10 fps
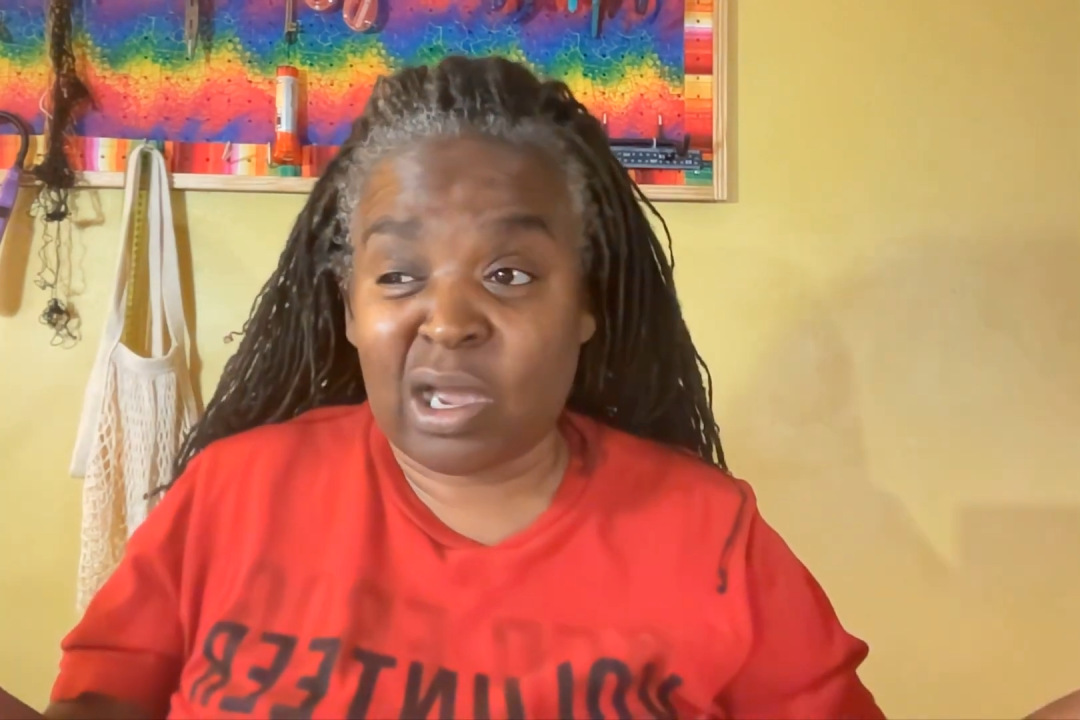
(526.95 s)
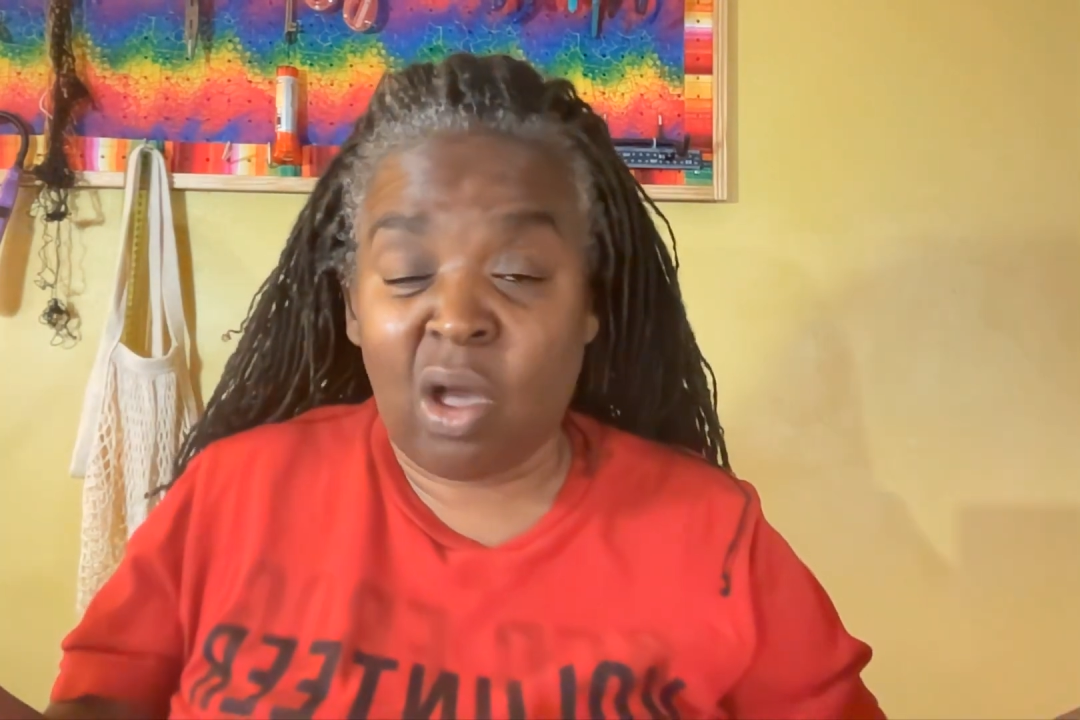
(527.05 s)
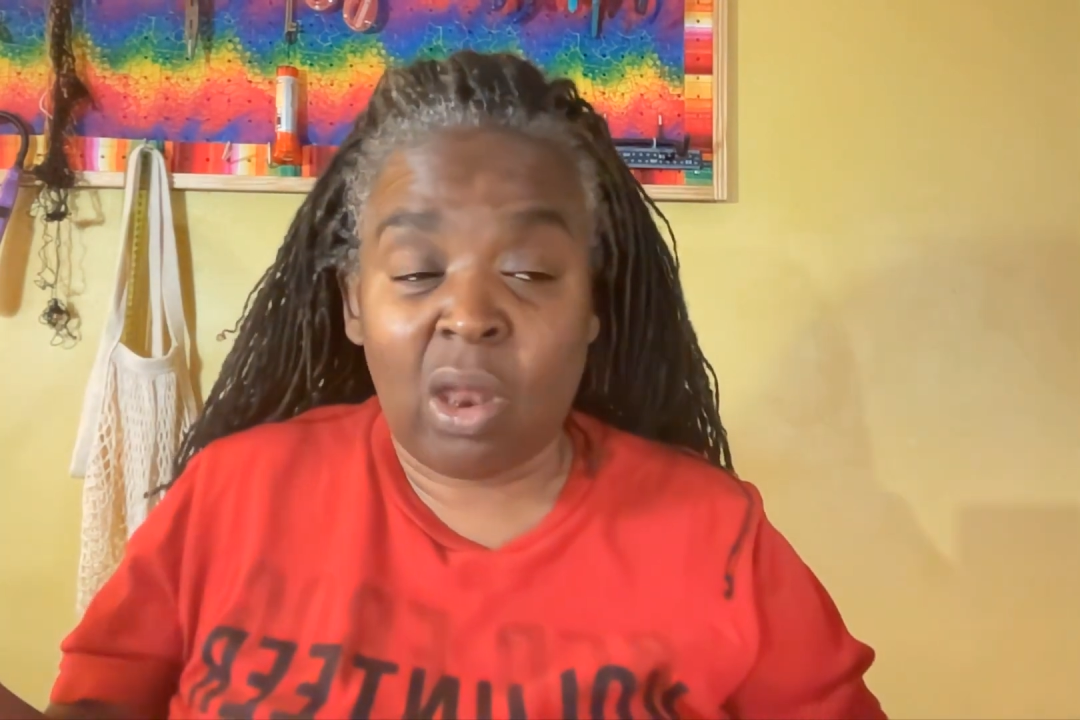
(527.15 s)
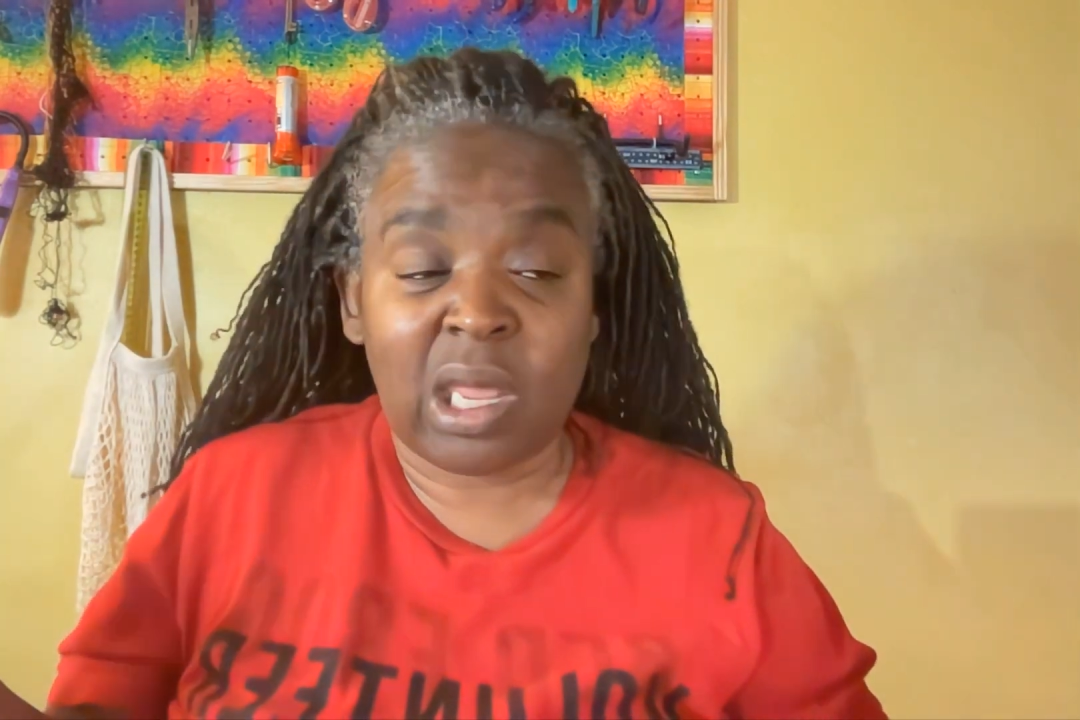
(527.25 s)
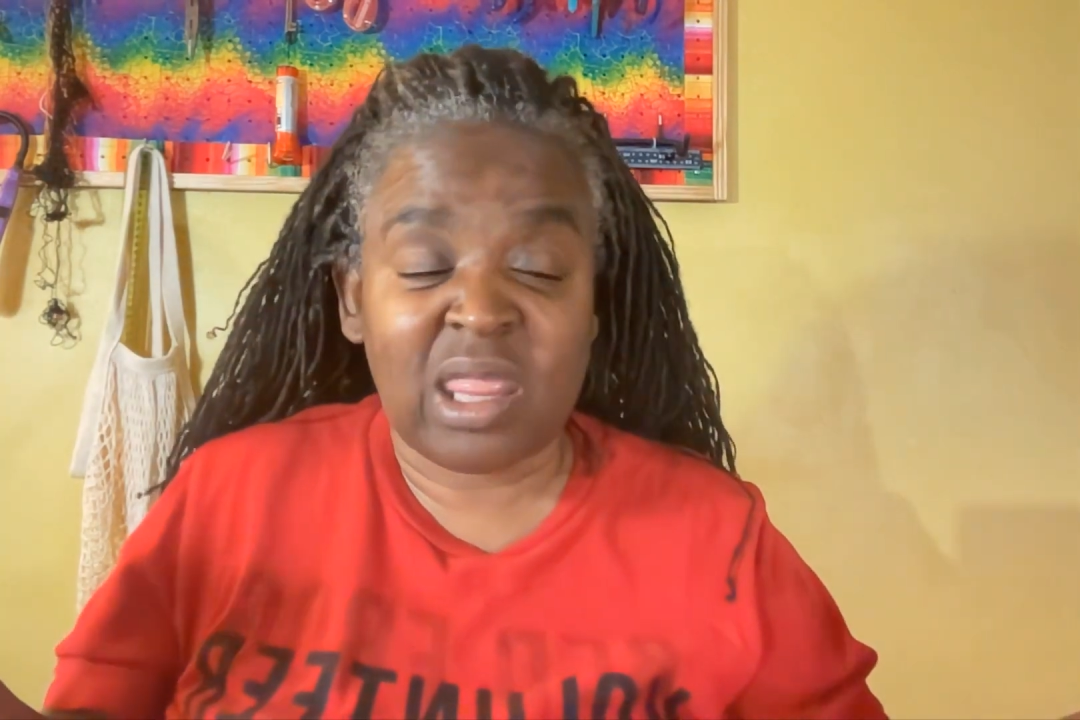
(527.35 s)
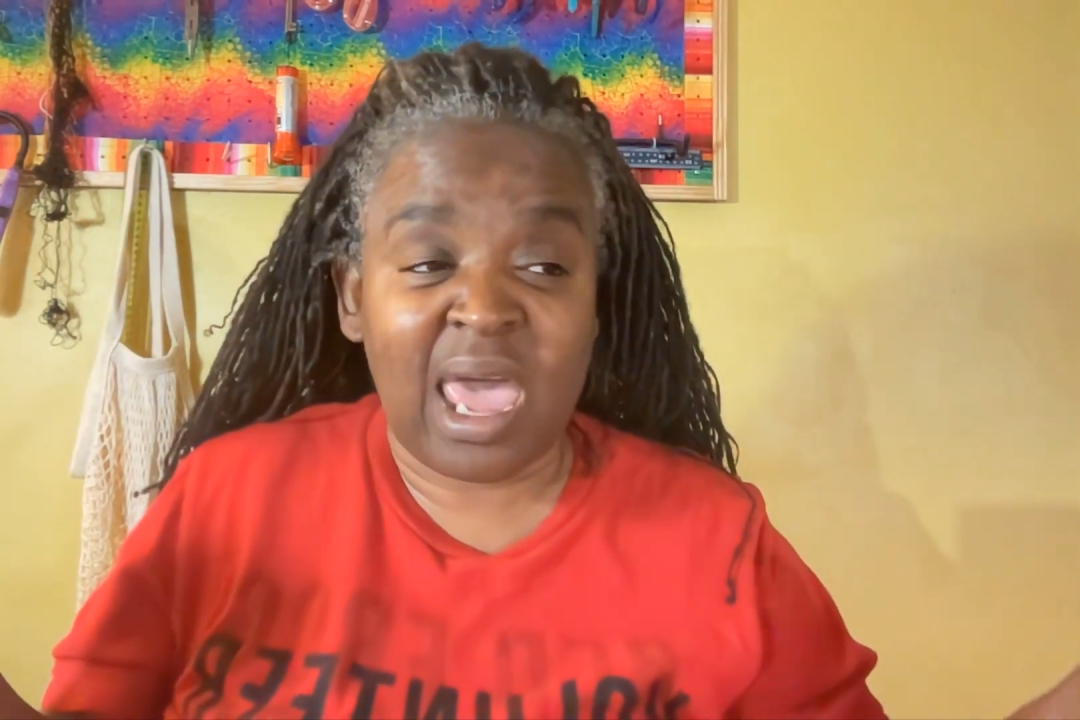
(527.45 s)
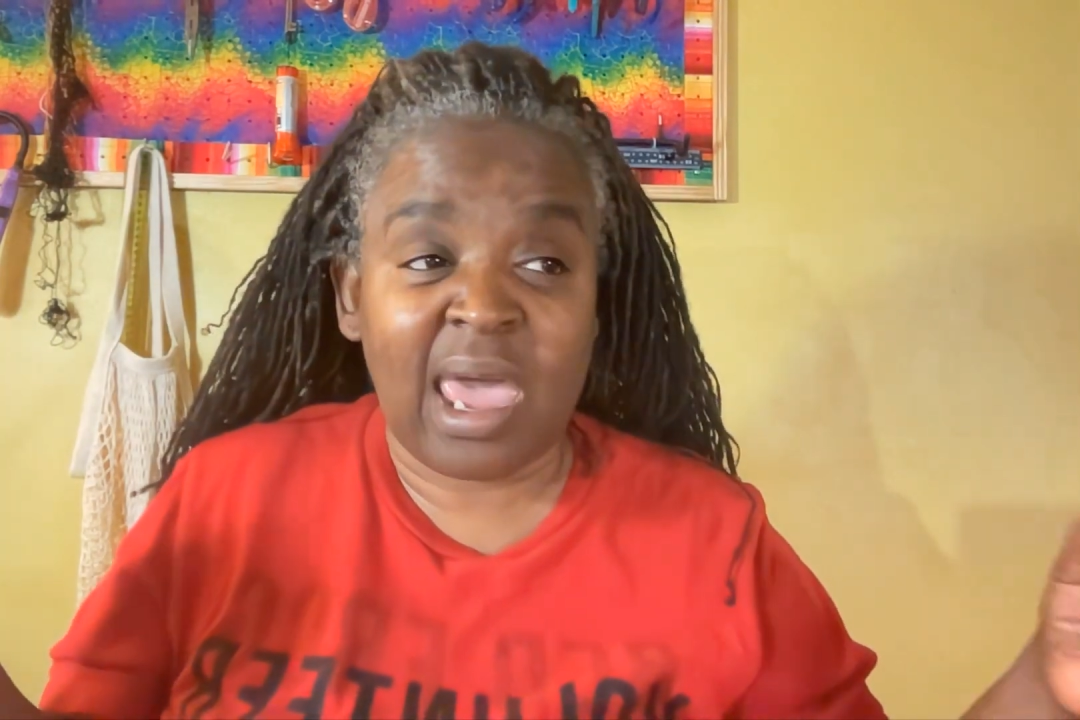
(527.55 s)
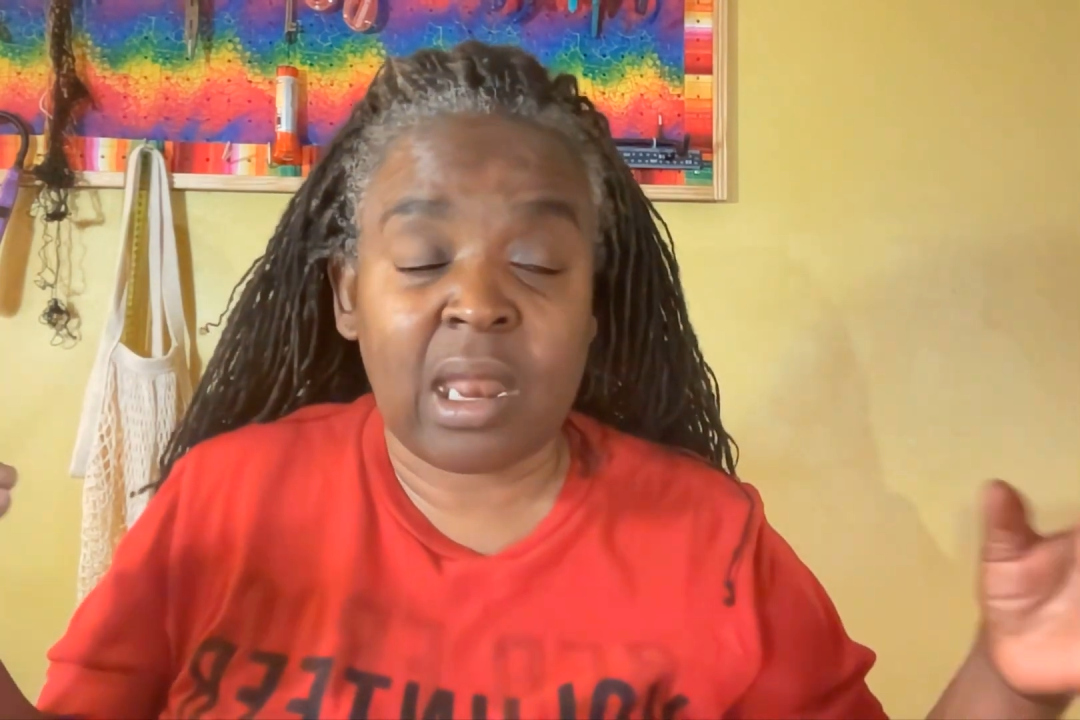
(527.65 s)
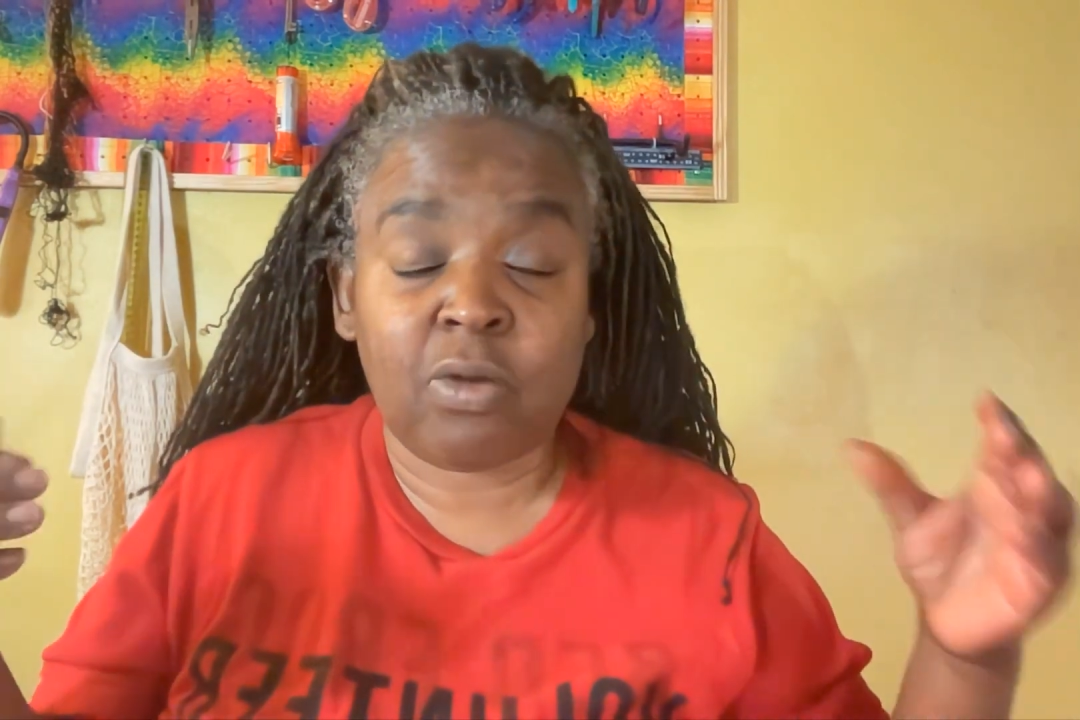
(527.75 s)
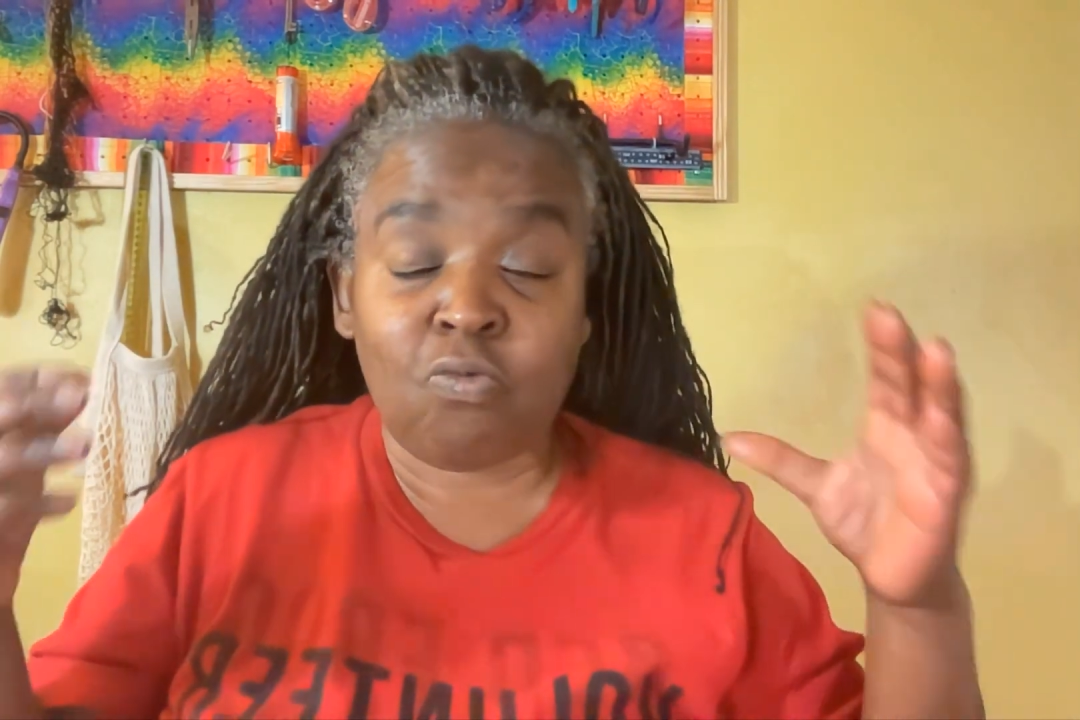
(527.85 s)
call it that,